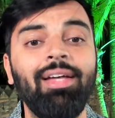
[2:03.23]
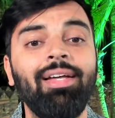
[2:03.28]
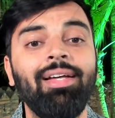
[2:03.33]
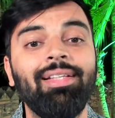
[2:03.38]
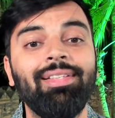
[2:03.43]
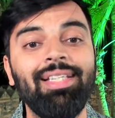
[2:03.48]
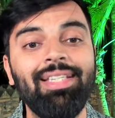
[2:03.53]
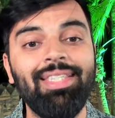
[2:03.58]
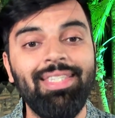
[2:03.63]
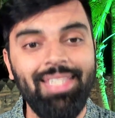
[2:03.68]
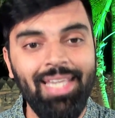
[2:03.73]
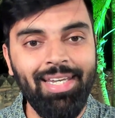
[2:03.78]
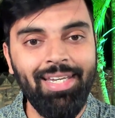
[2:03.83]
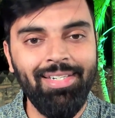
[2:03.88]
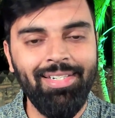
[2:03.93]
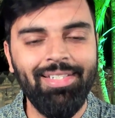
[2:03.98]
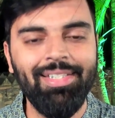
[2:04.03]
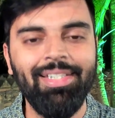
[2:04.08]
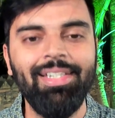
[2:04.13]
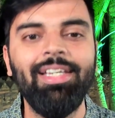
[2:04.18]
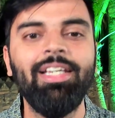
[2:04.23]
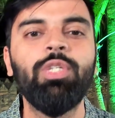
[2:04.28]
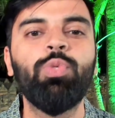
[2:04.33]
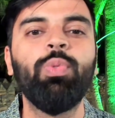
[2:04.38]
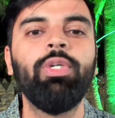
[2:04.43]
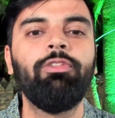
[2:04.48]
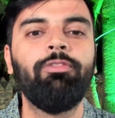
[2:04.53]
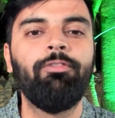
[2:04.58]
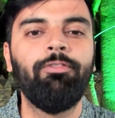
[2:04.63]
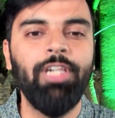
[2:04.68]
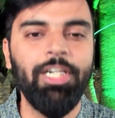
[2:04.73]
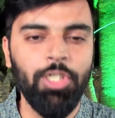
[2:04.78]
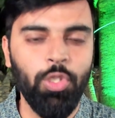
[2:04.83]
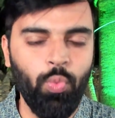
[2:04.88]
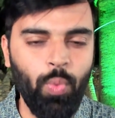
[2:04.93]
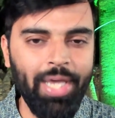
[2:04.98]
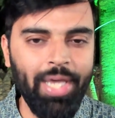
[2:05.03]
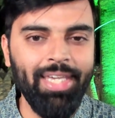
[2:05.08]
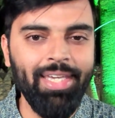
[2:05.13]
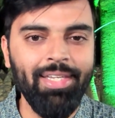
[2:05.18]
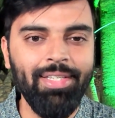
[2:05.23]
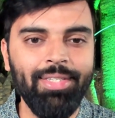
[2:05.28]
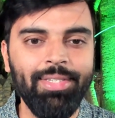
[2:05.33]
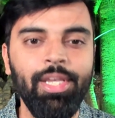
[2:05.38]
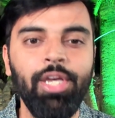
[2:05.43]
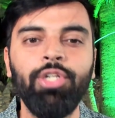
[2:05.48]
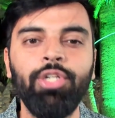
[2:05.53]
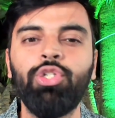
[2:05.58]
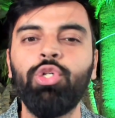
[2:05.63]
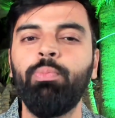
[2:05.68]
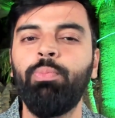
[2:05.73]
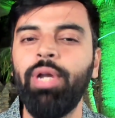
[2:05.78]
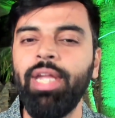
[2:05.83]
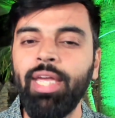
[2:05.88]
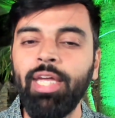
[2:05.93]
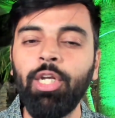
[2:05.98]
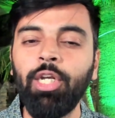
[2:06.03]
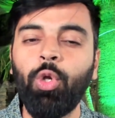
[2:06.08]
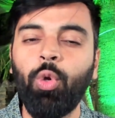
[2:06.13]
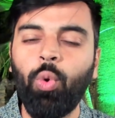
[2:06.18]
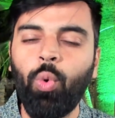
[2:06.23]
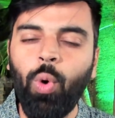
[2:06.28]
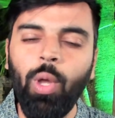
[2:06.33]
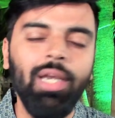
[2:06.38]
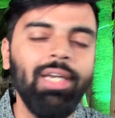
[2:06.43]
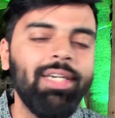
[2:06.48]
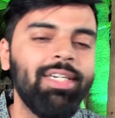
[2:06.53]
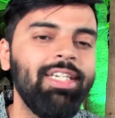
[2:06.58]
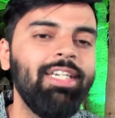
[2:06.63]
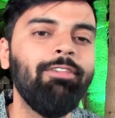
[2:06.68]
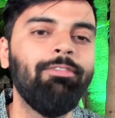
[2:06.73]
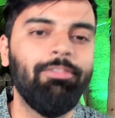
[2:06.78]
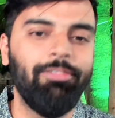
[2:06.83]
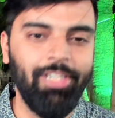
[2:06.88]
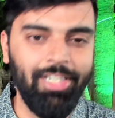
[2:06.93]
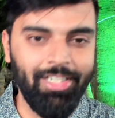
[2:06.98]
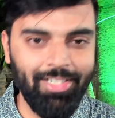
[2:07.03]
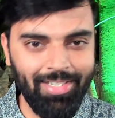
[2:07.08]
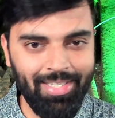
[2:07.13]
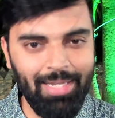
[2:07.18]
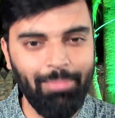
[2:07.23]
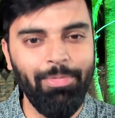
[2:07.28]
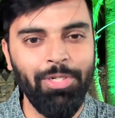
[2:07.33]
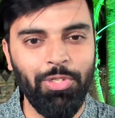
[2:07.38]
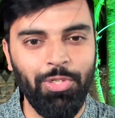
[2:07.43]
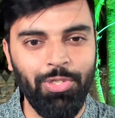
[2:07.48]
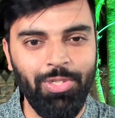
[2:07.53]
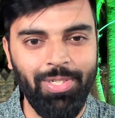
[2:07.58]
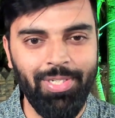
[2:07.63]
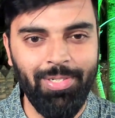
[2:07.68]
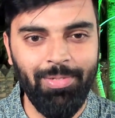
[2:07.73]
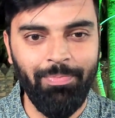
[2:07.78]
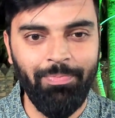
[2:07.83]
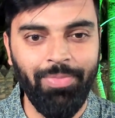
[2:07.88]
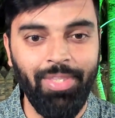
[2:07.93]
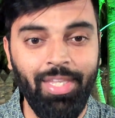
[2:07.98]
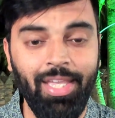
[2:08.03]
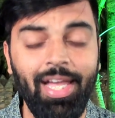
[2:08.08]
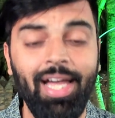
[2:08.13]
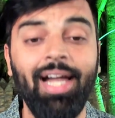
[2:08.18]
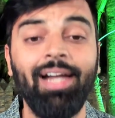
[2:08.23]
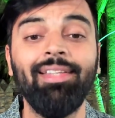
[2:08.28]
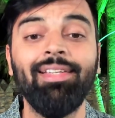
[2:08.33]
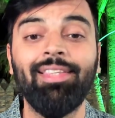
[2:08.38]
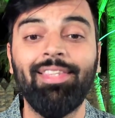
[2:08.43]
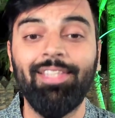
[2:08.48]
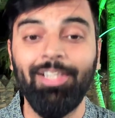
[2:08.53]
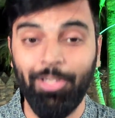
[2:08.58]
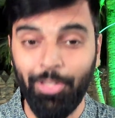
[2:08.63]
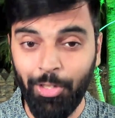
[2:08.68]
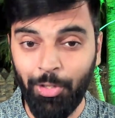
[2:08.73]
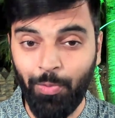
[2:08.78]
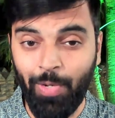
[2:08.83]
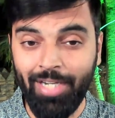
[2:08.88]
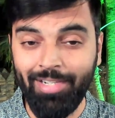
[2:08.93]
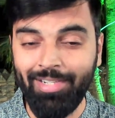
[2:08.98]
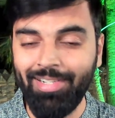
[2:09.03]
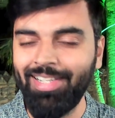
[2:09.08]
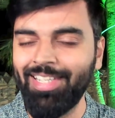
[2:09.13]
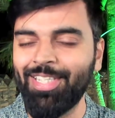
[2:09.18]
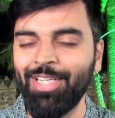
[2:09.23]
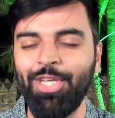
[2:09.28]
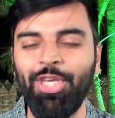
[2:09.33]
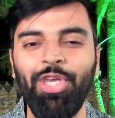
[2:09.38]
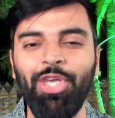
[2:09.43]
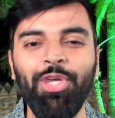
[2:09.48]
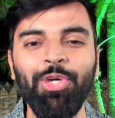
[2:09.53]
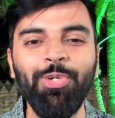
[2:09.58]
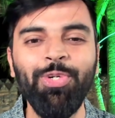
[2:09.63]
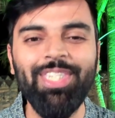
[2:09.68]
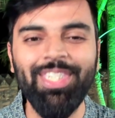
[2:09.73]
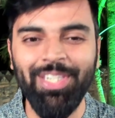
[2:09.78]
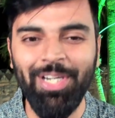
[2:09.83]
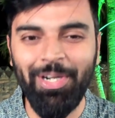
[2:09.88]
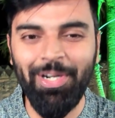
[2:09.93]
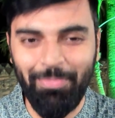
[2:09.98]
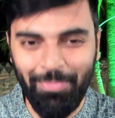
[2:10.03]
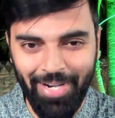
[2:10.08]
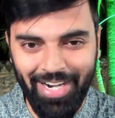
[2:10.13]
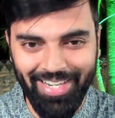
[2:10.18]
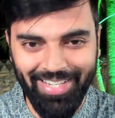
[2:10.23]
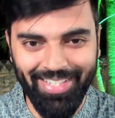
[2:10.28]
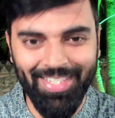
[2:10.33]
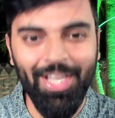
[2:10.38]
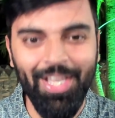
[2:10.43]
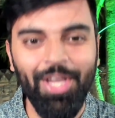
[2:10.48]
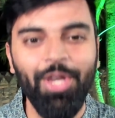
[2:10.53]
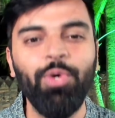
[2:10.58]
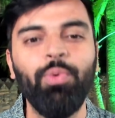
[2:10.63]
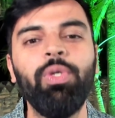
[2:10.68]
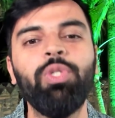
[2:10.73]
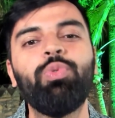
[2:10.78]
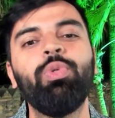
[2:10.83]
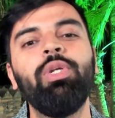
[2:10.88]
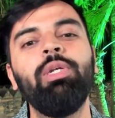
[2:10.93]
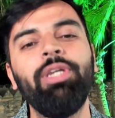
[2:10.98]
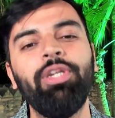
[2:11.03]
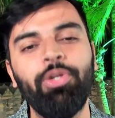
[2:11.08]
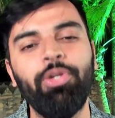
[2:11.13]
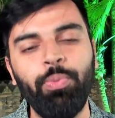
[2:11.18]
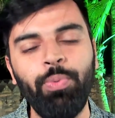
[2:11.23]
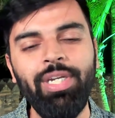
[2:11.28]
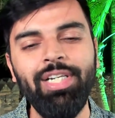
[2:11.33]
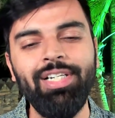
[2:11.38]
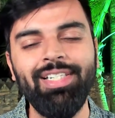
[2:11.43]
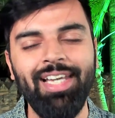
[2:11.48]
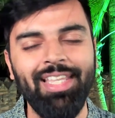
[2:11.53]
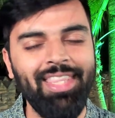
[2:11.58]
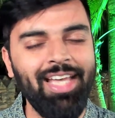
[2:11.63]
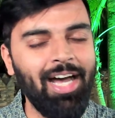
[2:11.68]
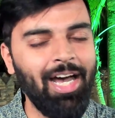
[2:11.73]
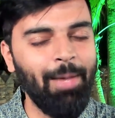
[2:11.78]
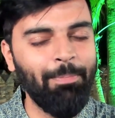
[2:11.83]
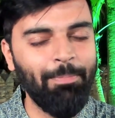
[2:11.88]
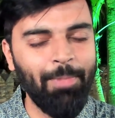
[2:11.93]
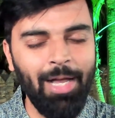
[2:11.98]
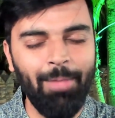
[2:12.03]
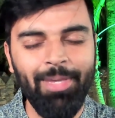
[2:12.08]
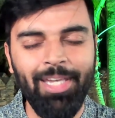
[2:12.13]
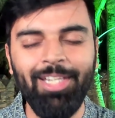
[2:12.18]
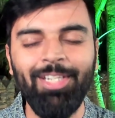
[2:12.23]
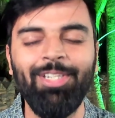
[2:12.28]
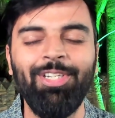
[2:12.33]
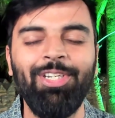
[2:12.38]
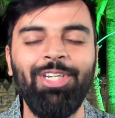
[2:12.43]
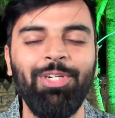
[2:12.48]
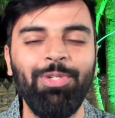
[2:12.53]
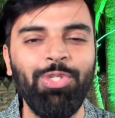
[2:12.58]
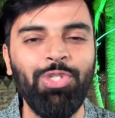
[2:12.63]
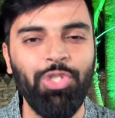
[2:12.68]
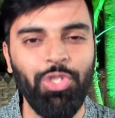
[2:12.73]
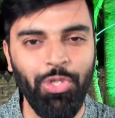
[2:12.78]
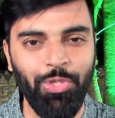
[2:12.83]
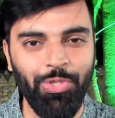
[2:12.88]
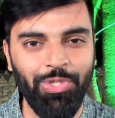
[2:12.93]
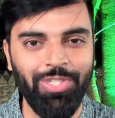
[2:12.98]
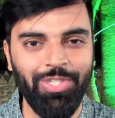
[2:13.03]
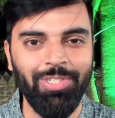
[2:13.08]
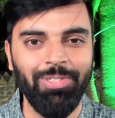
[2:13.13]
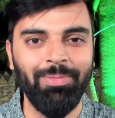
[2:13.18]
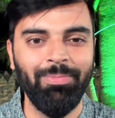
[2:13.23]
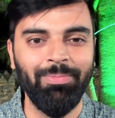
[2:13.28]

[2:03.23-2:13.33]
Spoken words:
The second is with Flutter Vikings to bring in quality Flutter submissions. And the third one is a huge surprise, which will be revealed in the upcoming news shows.